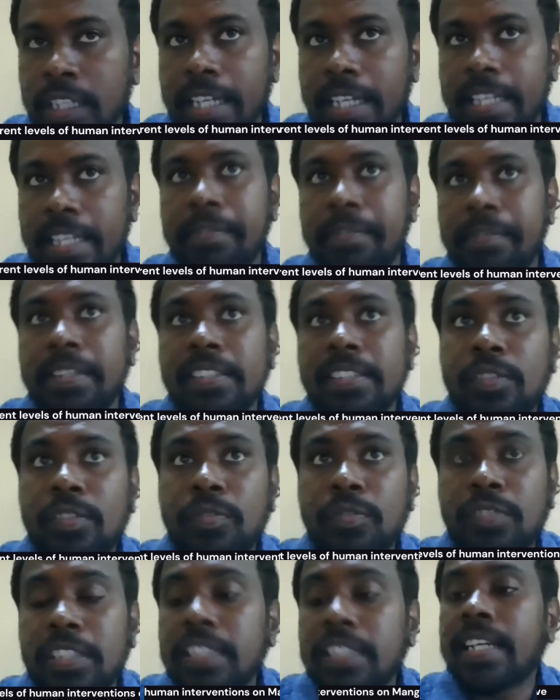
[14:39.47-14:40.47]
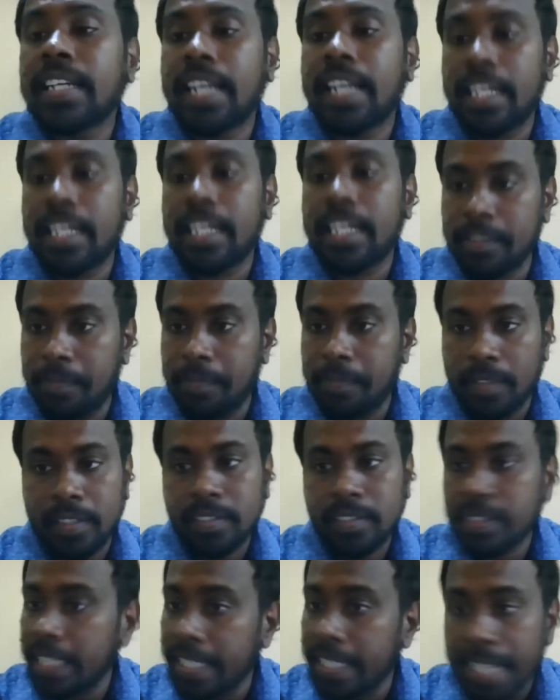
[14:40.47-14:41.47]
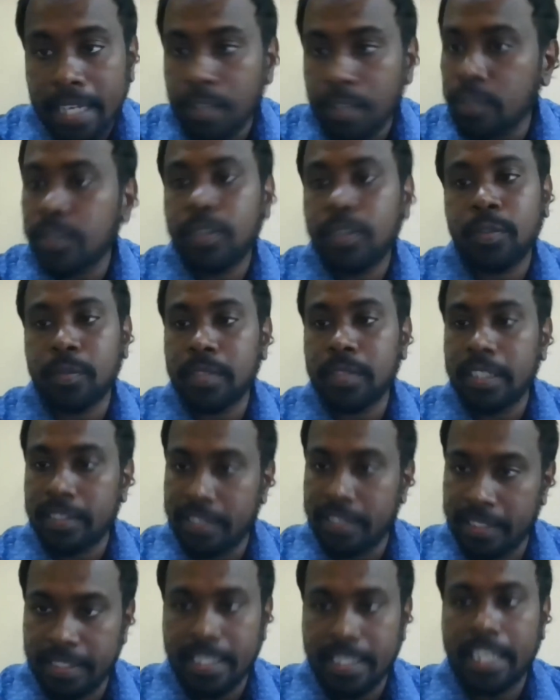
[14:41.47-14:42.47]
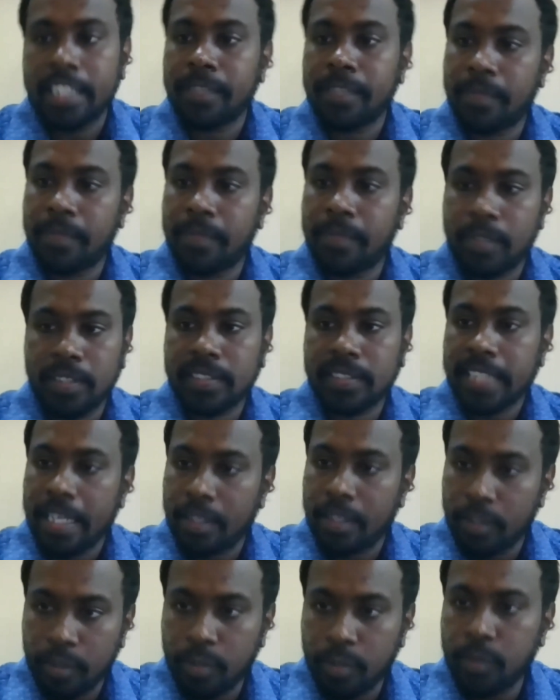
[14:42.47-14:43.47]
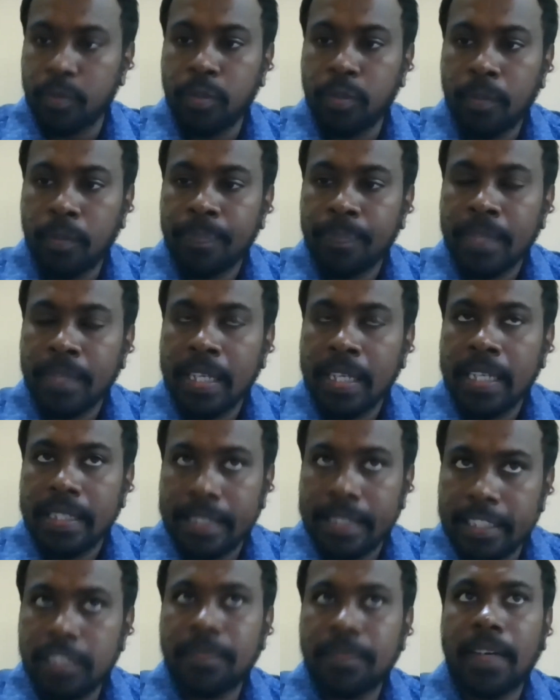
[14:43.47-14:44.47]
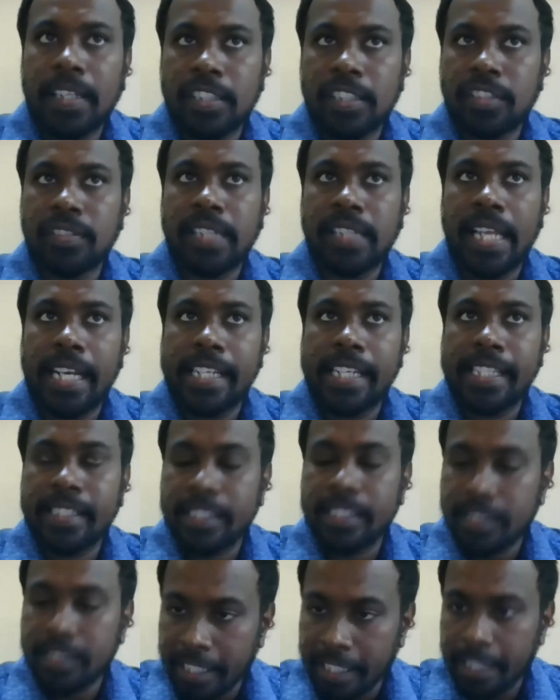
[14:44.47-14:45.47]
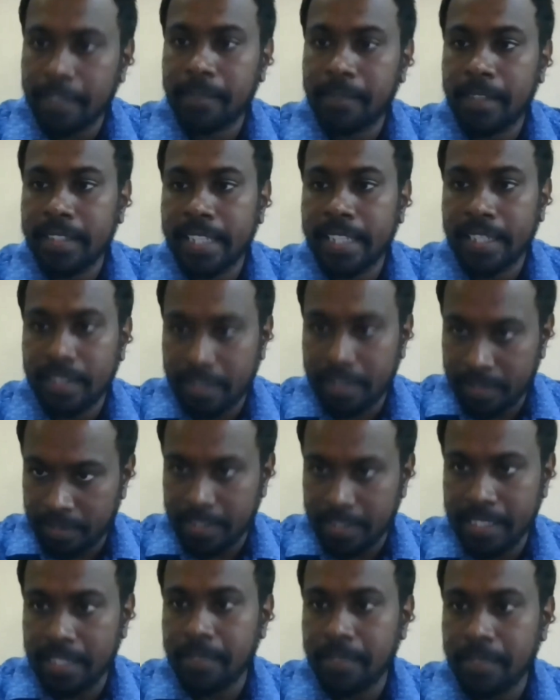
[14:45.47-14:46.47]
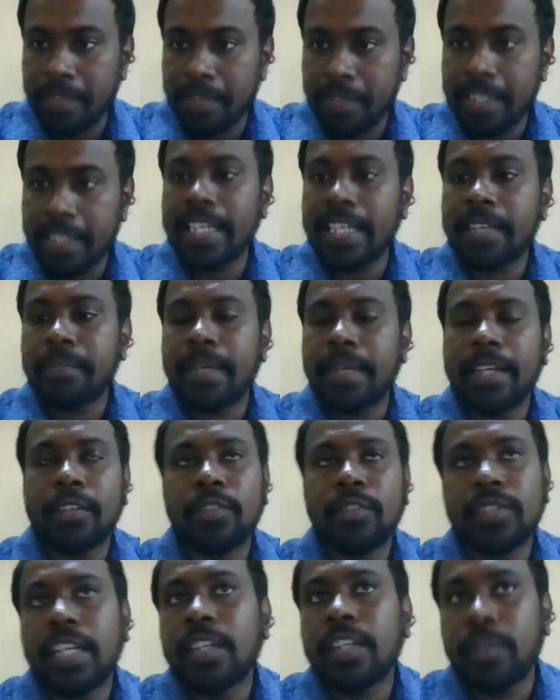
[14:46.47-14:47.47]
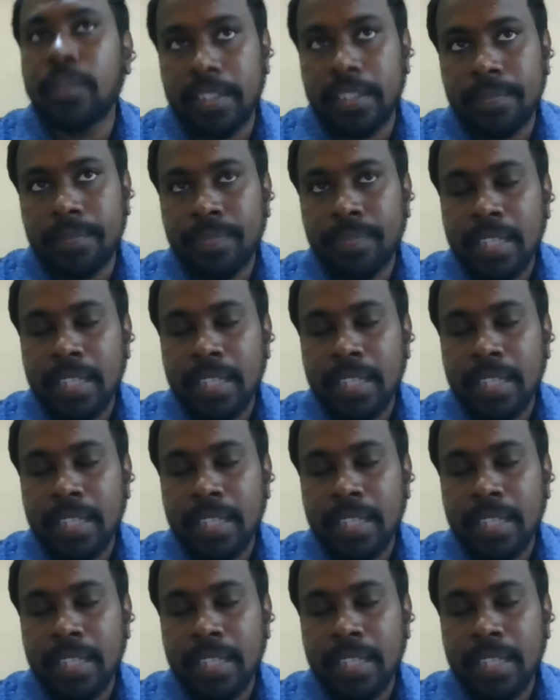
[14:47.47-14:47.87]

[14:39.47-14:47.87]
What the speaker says: even to Singaraja forest. They cannot do, the Singaraja forest cannot do this functionality in the same way that, in a way that mangroves are doing.